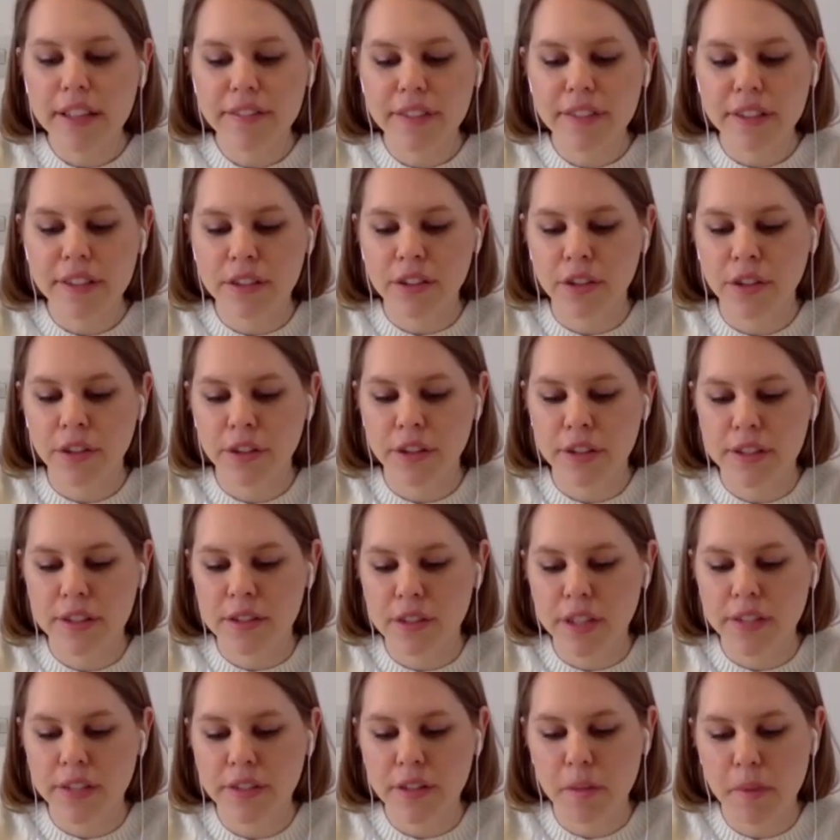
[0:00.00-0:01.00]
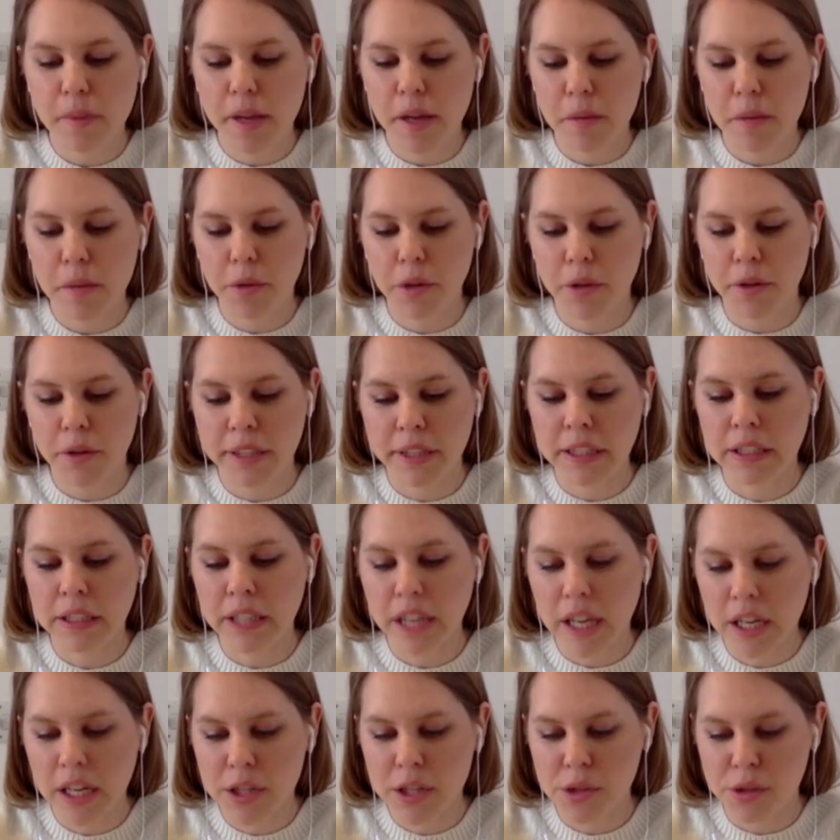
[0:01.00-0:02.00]
even, you know, it's not even about growing a
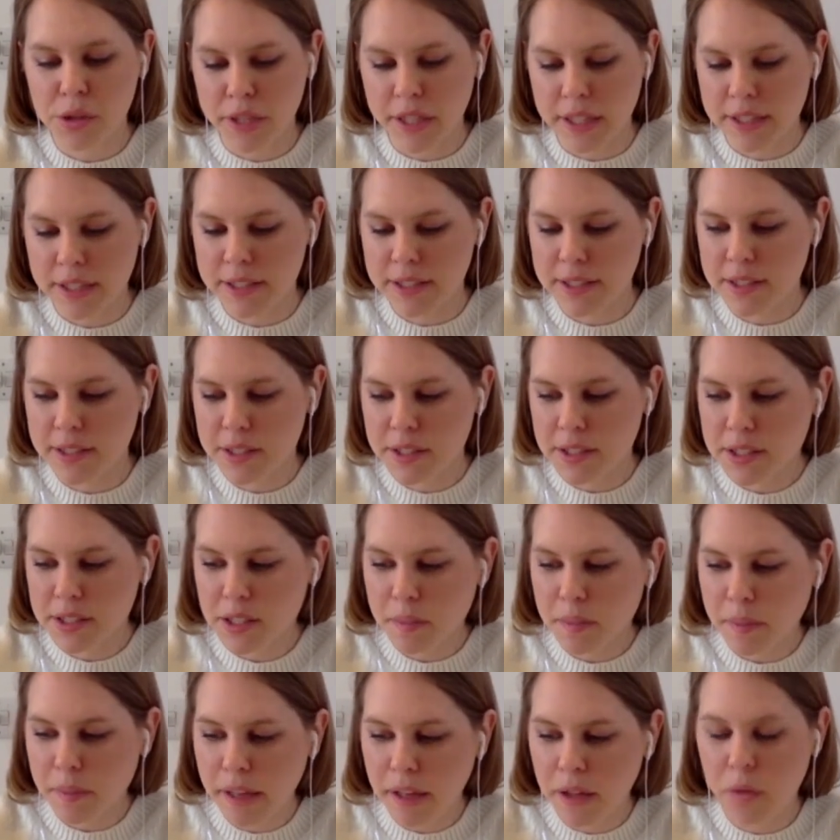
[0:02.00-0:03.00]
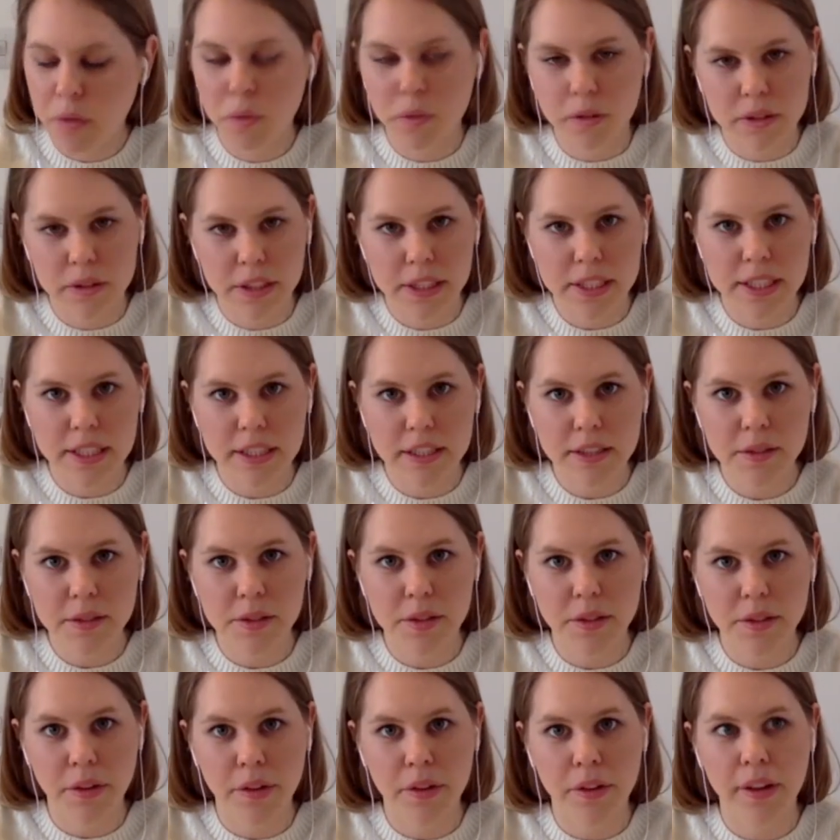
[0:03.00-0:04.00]
large audience, it's just about quality.
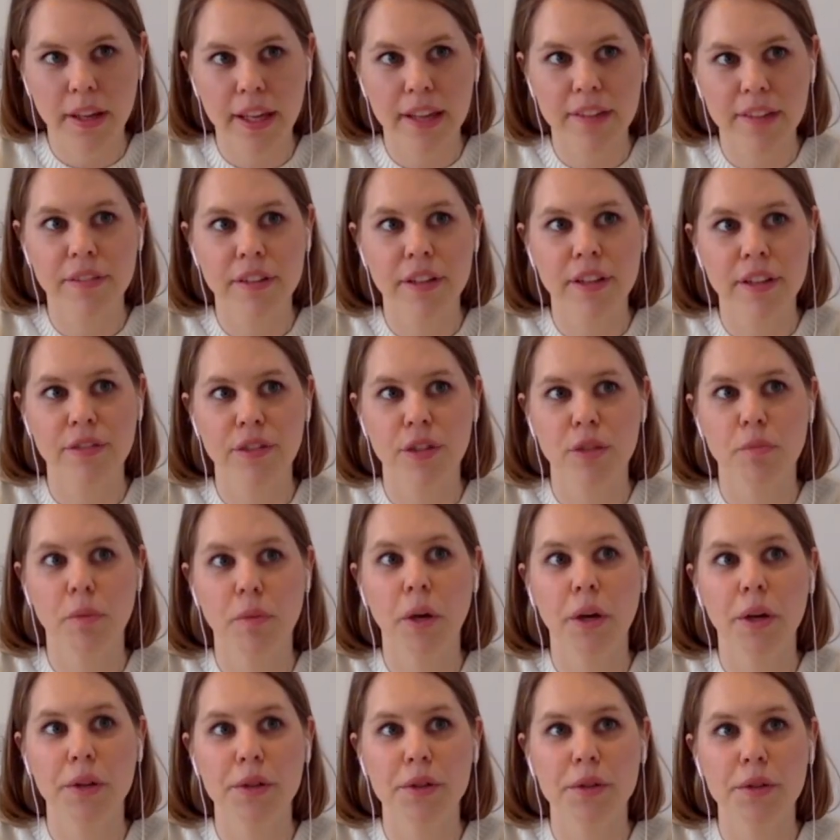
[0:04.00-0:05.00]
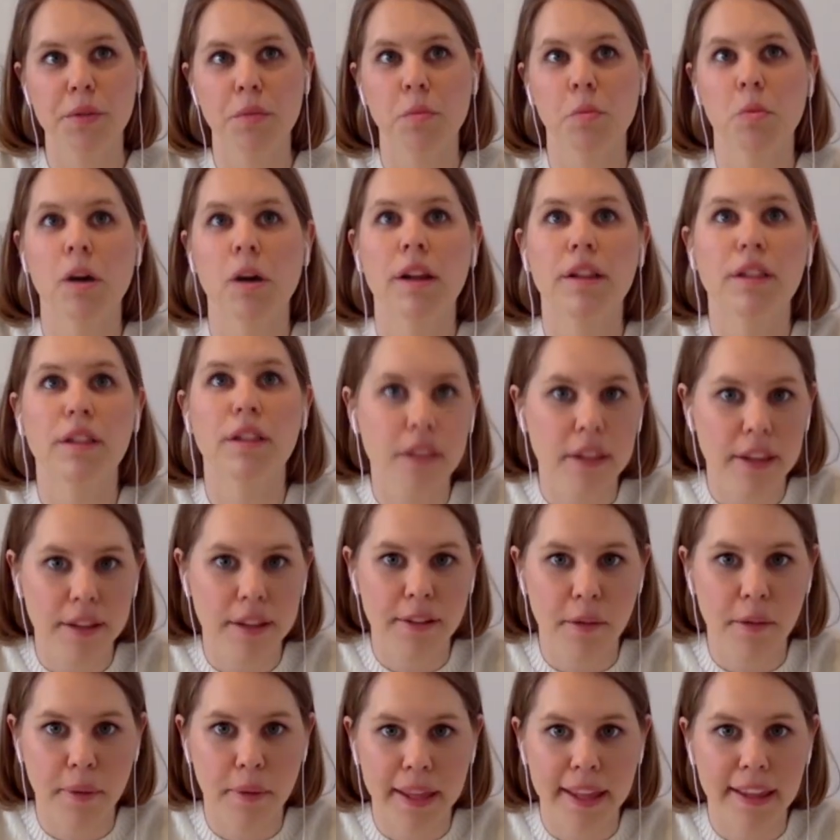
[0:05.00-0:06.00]
So mm-hmm. even if you post one
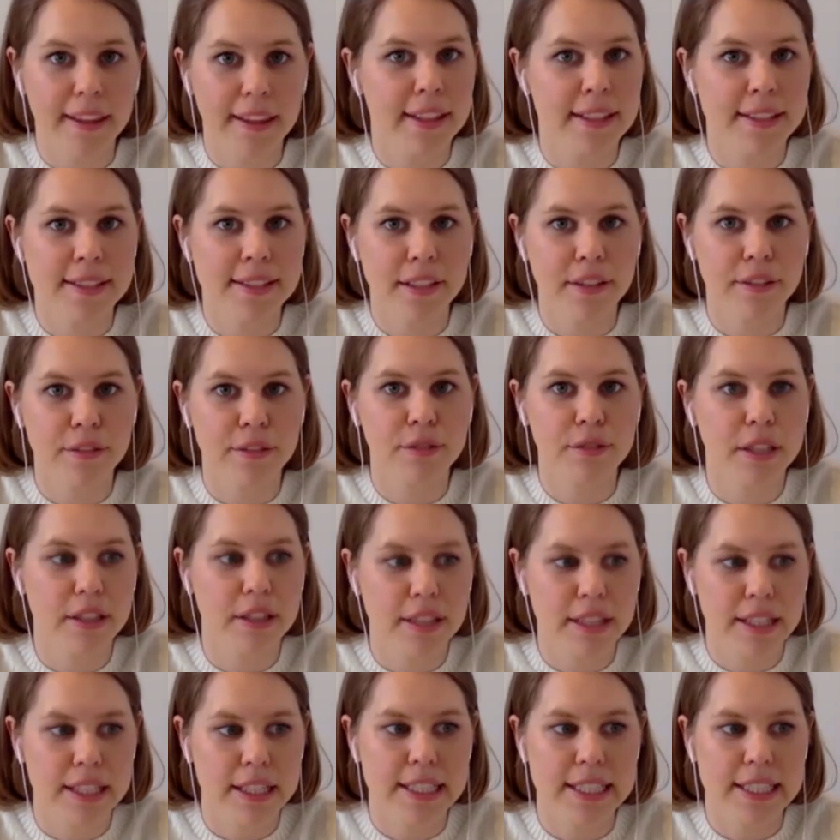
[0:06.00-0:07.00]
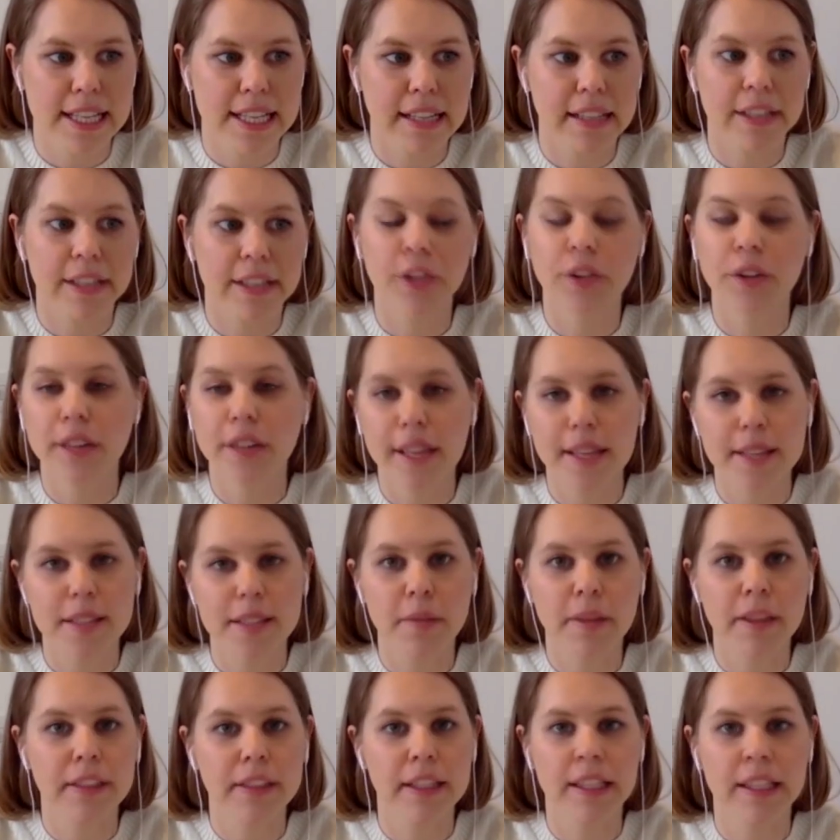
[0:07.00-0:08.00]
thing a week instead of one thing a day, like who cares
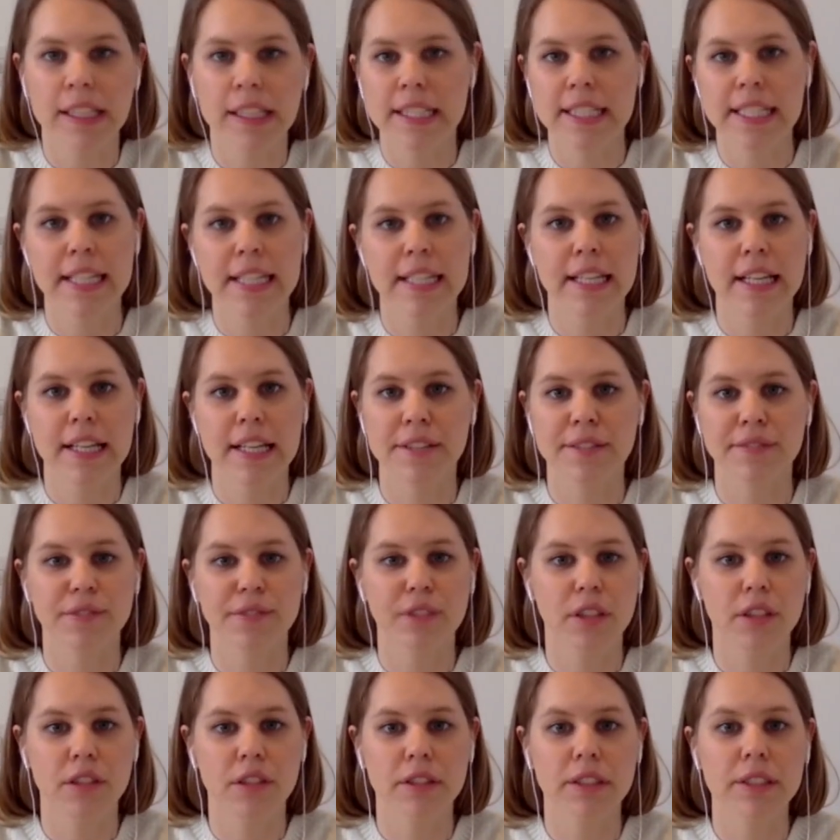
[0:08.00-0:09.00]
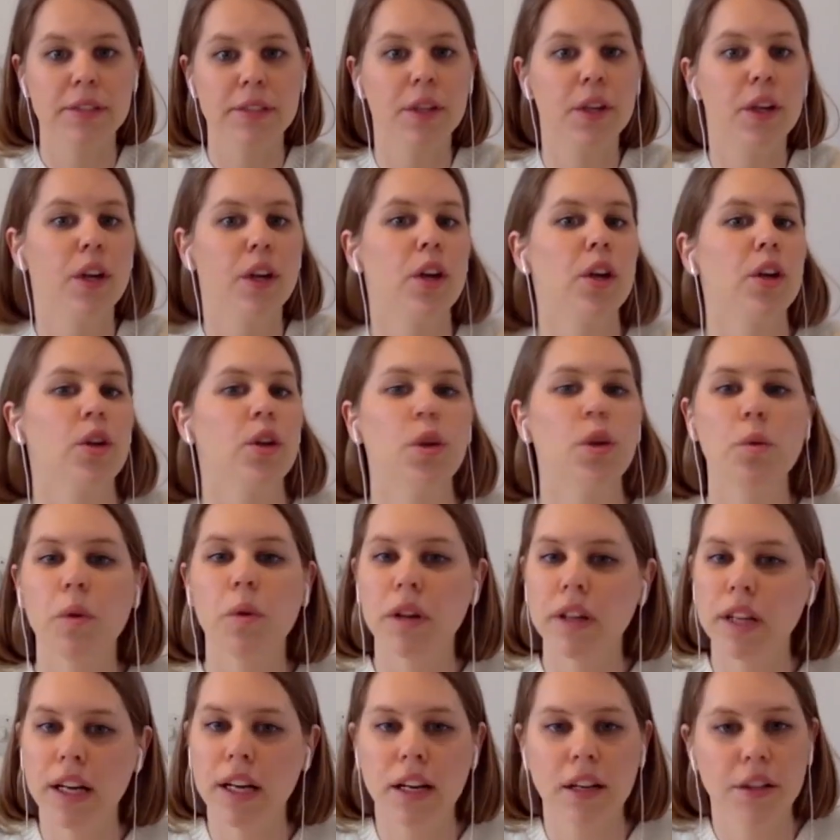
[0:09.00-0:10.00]
about getting 10,000 followers? You
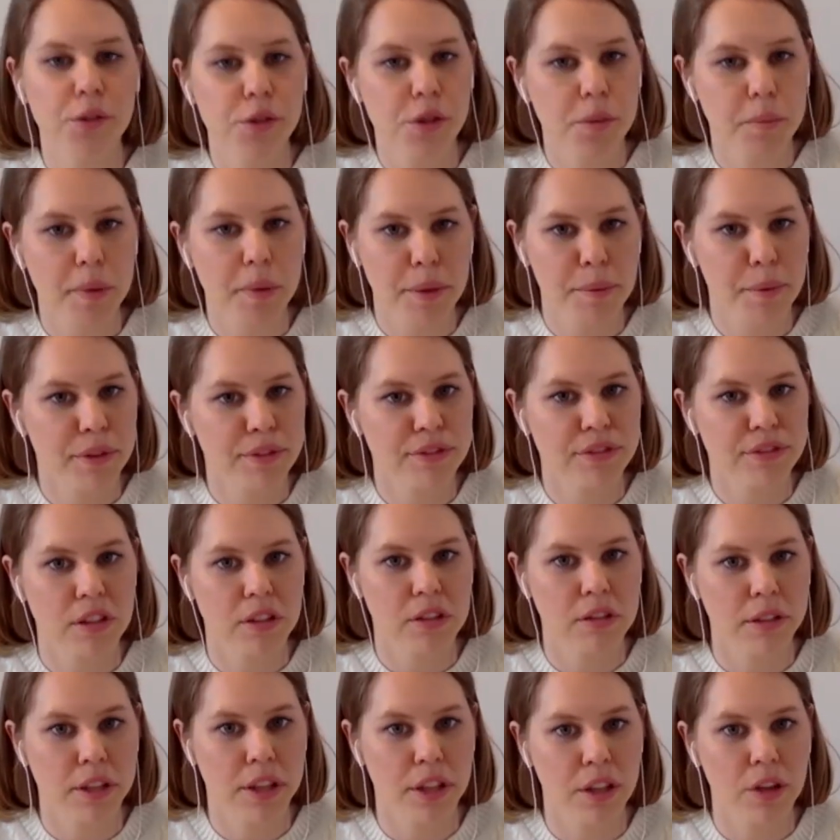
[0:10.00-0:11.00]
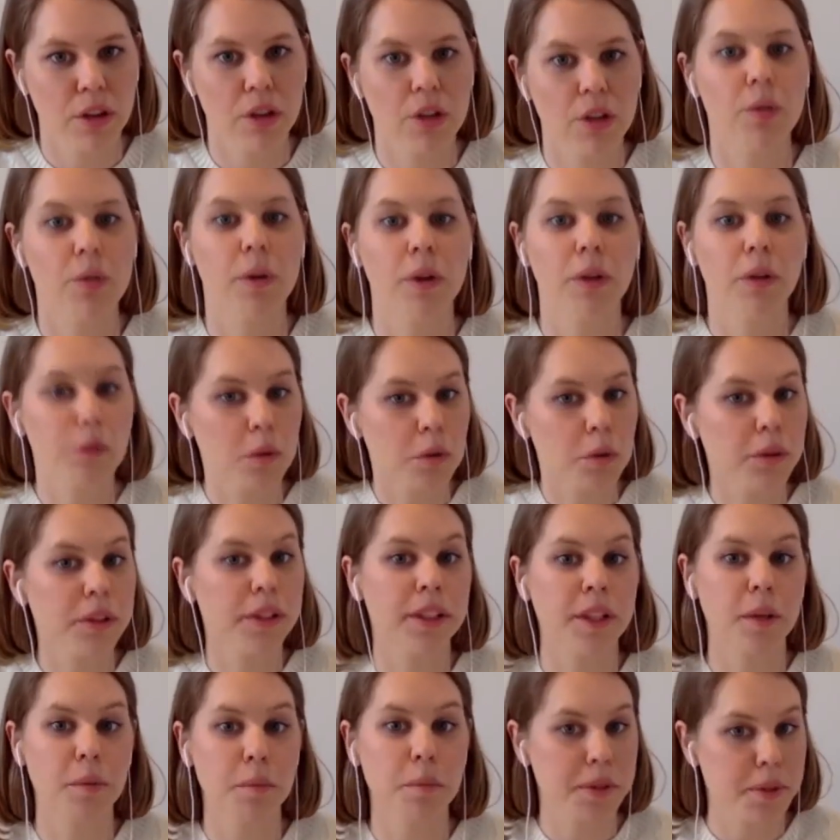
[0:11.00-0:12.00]
want 100 people following you who are
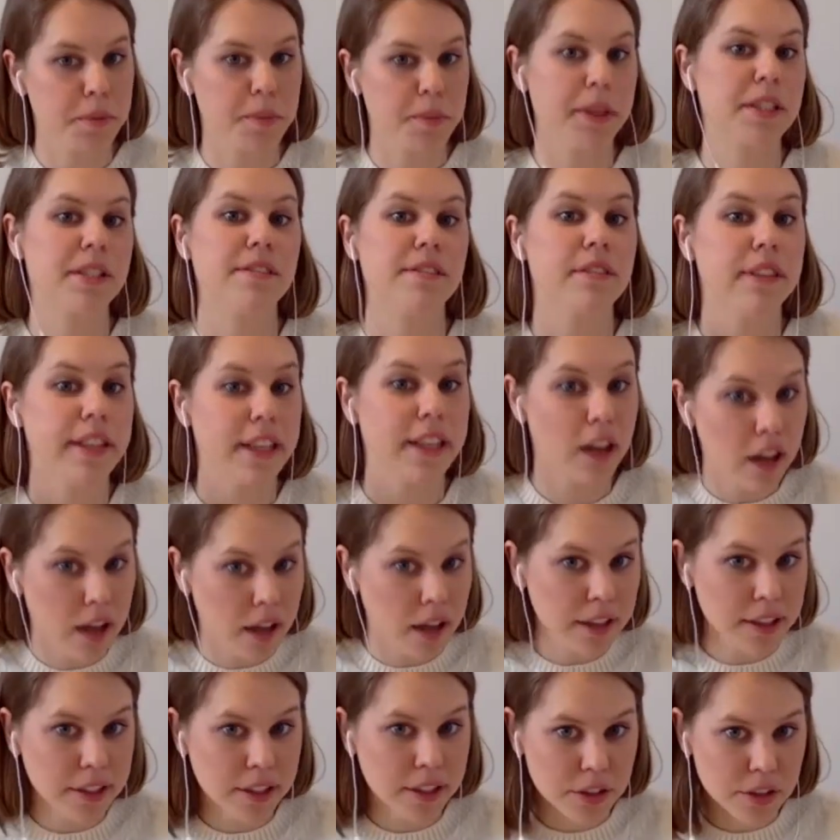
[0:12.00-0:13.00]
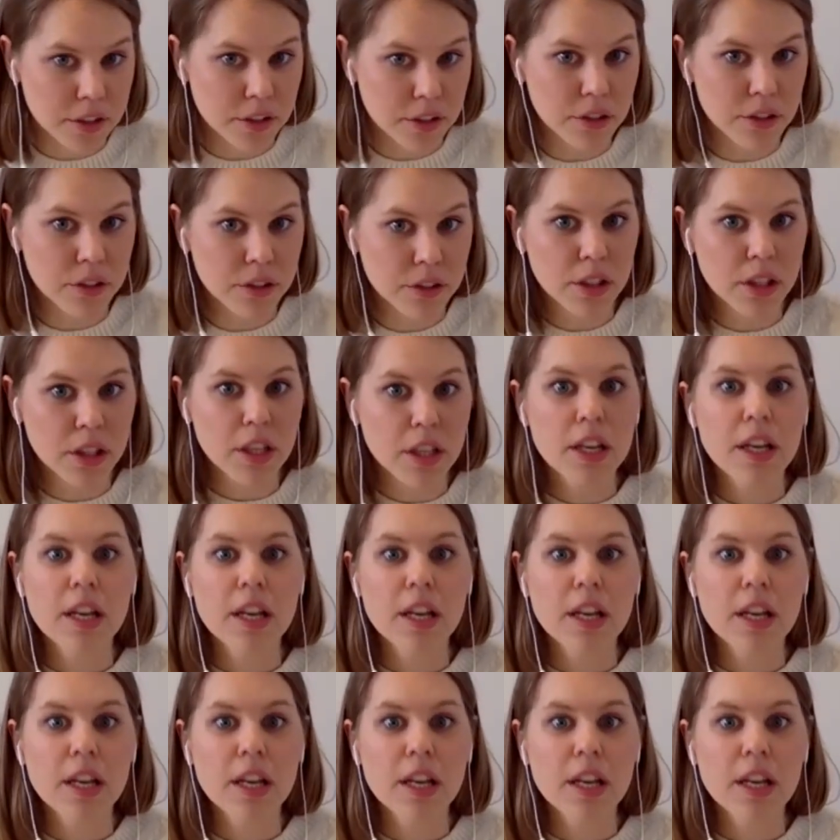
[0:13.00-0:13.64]
all going to prospectively hire yes. you.